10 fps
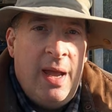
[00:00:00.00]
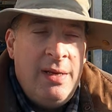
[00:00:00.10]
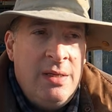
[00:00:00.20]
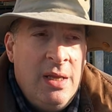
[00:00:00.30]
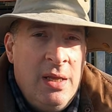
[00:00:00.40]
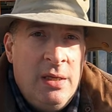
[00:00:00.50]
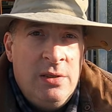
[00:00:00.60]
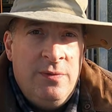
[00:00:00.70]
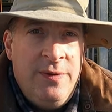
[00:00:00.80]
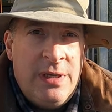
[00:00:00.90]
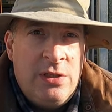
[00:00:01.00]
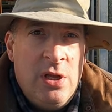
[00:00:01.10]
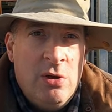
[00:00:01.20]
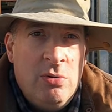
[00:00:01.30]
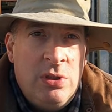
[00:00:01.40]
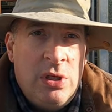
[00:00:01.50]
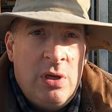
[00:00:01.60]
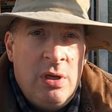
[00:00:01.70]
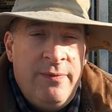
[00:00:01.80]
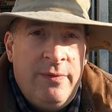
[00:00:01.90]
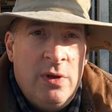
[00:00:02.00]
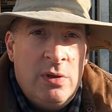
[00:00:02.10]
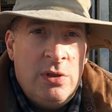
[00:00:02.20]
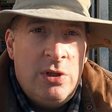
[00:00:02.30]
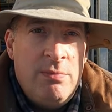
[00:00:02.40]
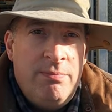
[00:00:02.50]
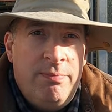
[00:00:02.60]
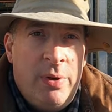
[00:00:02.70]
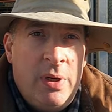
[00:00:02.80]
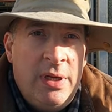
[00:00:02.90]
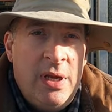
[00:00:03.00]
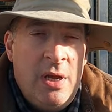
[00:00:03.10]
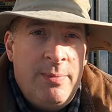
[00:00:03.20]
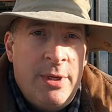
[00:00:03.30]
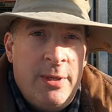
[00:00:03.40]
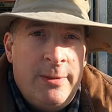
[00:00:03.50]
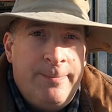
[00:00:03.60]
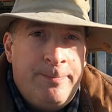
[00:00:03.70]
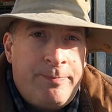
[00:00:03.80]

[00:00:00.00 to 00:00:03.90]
And to fix those, I've got some polycarbonate.